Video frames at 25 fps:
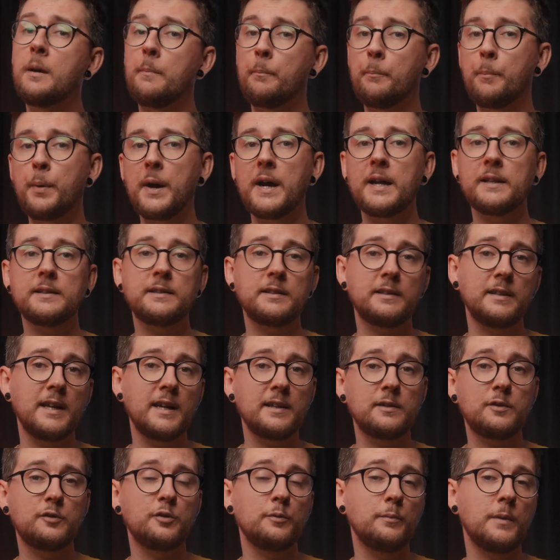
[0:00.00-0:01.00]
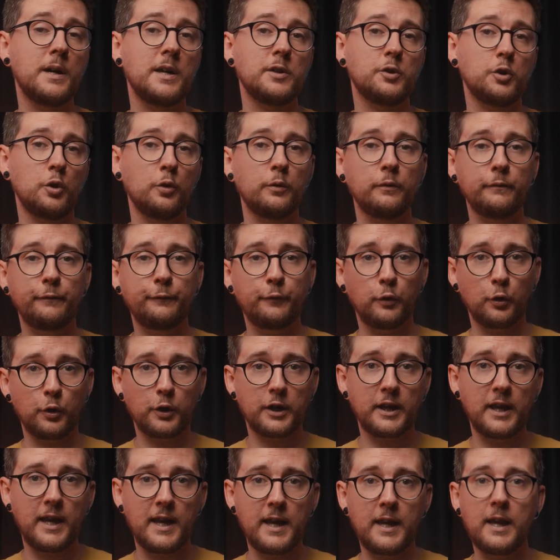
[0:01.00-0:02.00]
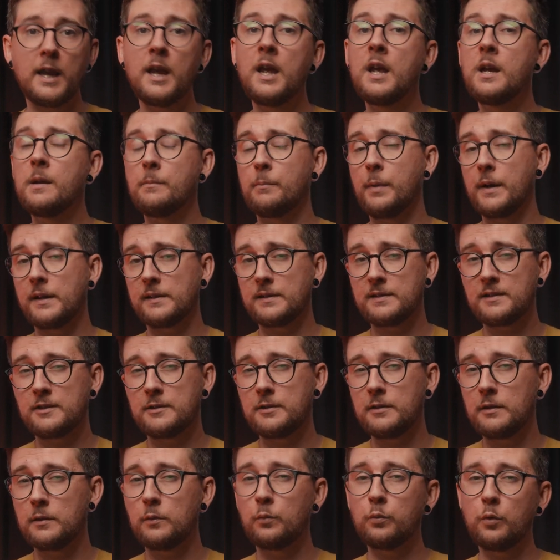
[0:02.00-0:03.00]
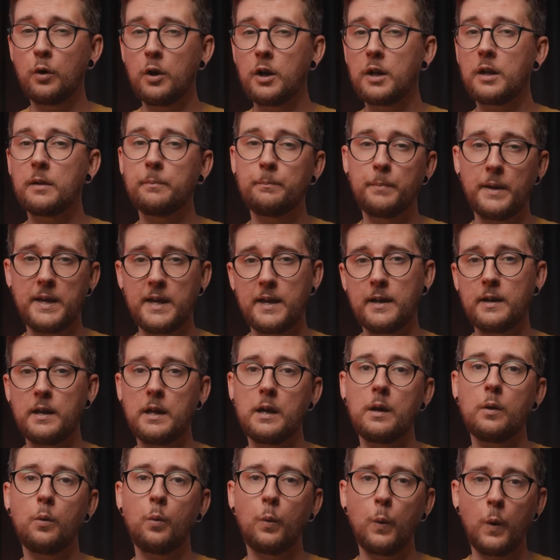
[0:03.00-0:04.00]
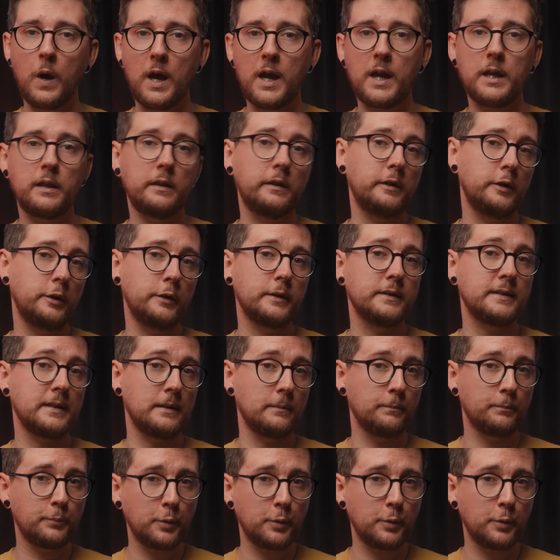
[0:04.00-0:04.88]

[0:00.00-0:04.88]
but not too much on 4K, but it still worked better while using